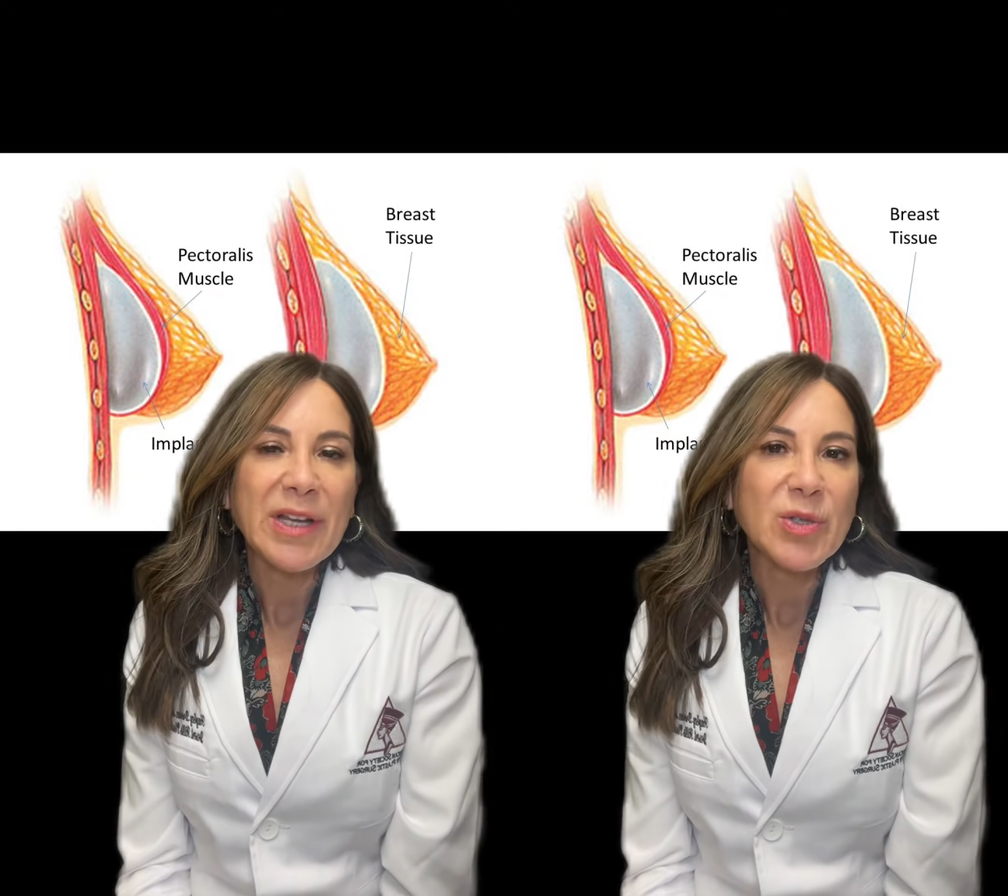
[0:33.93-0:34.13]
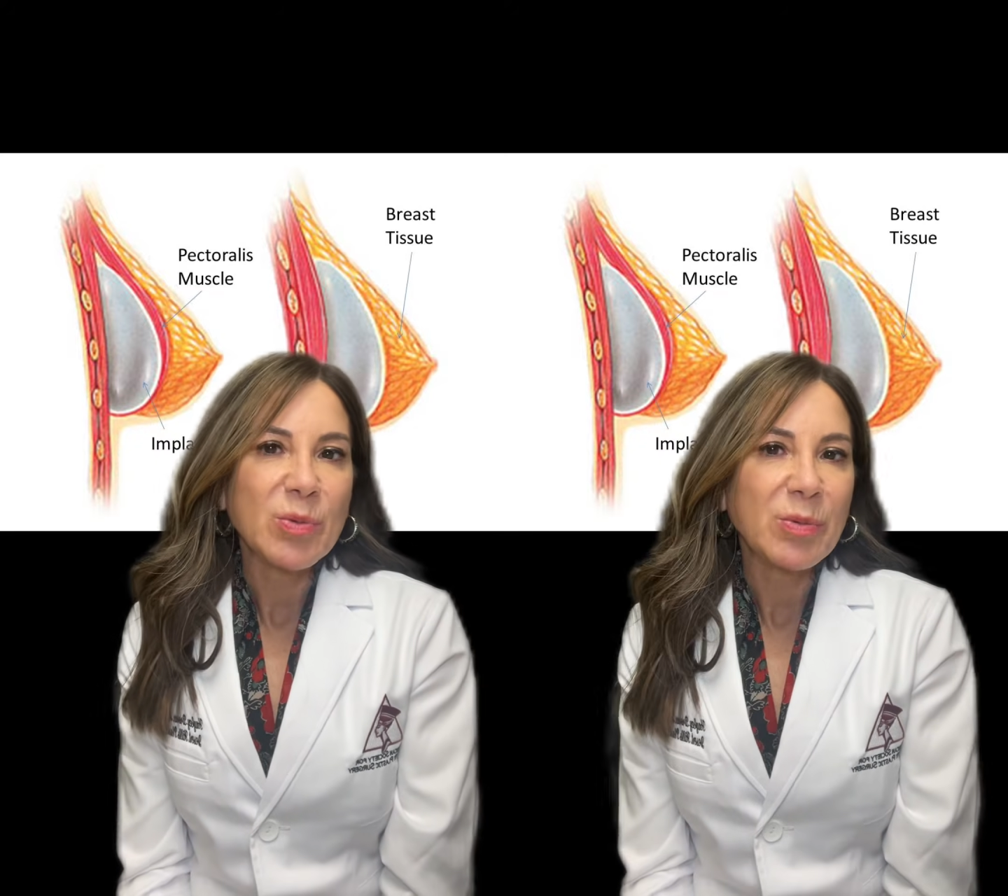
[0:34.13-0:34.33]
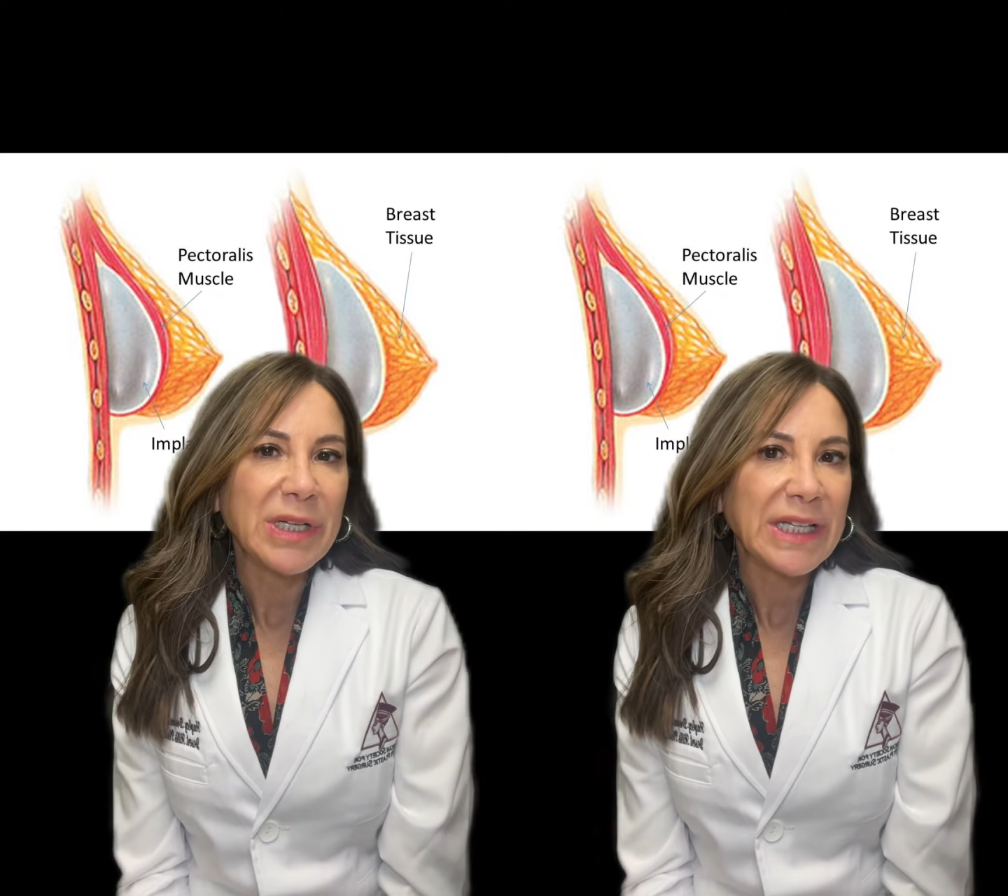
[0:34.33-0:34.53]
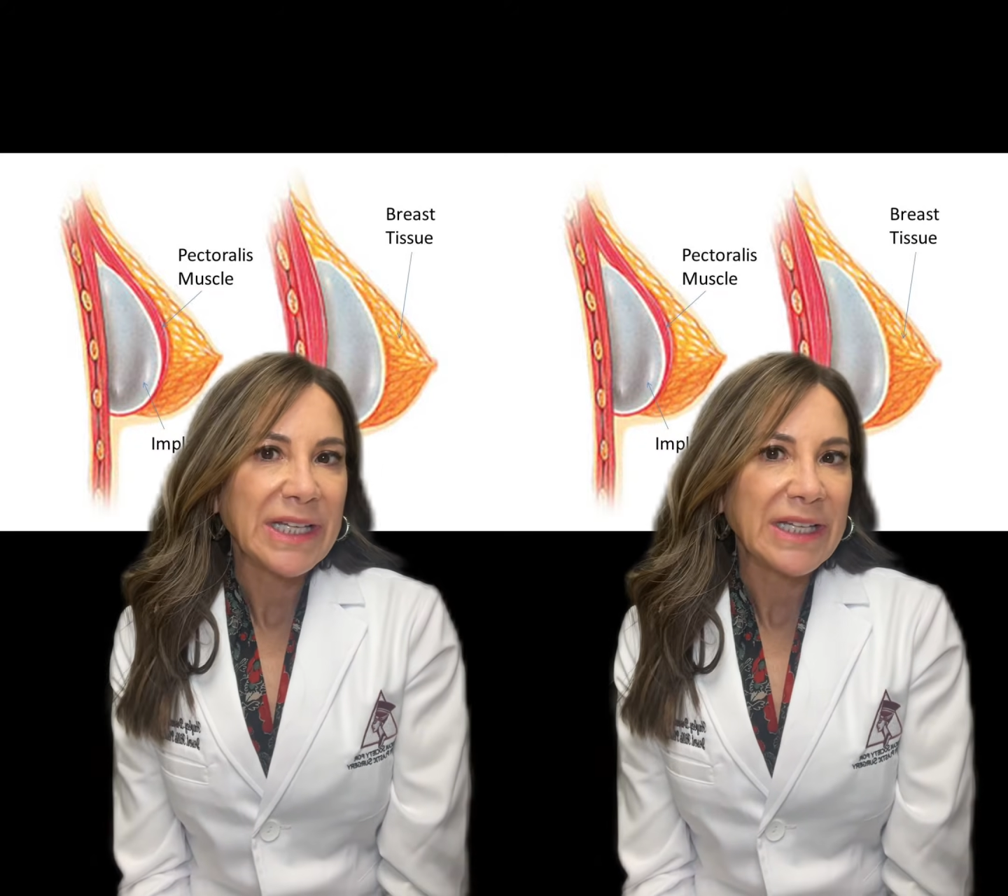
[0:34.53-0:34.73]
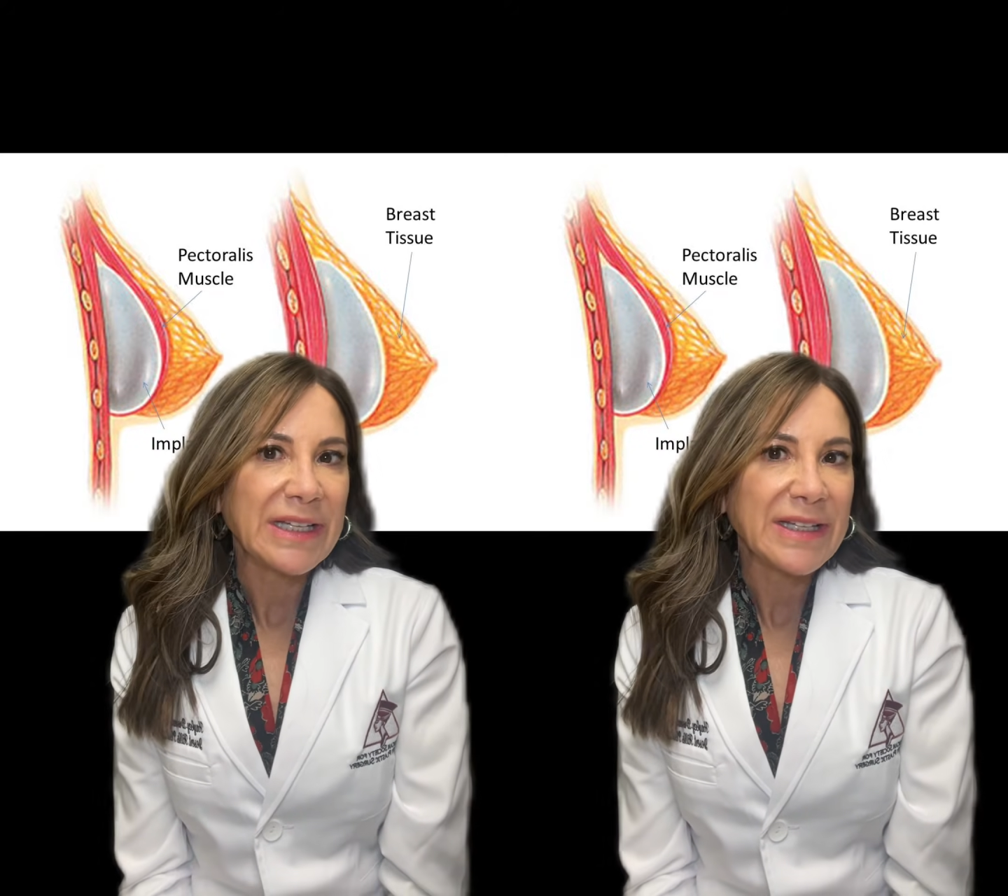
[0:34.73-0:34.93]
is
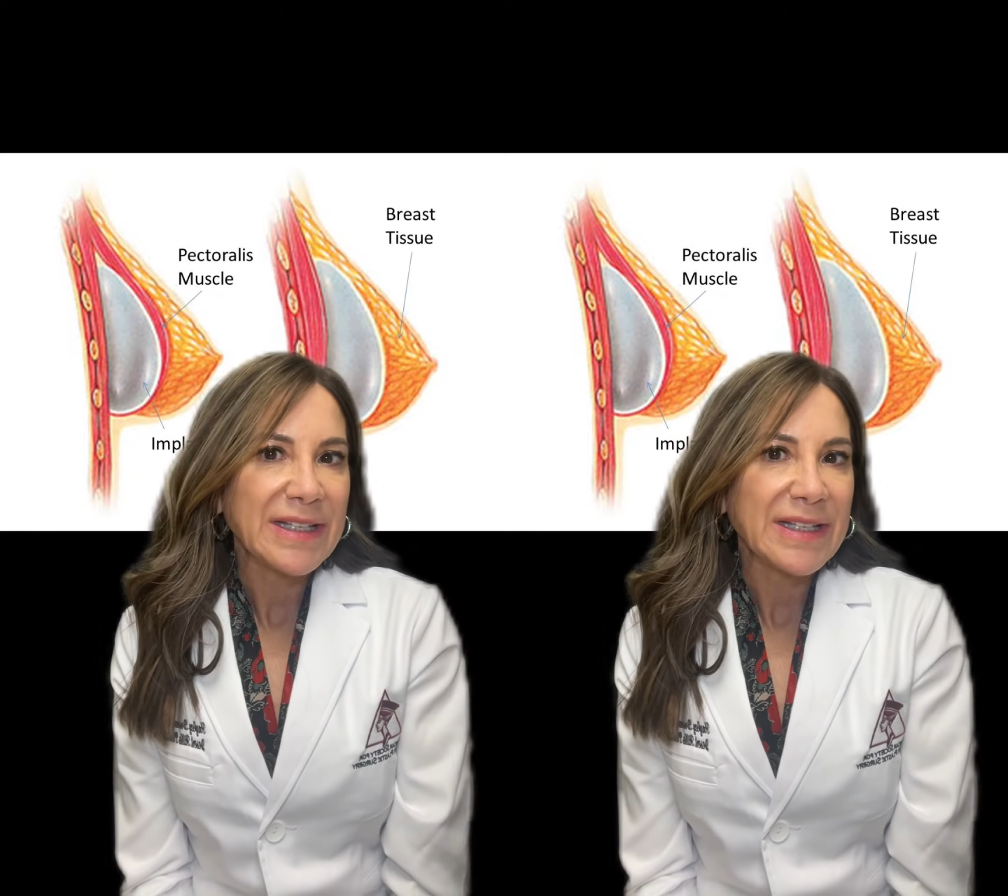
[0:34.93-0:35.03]
really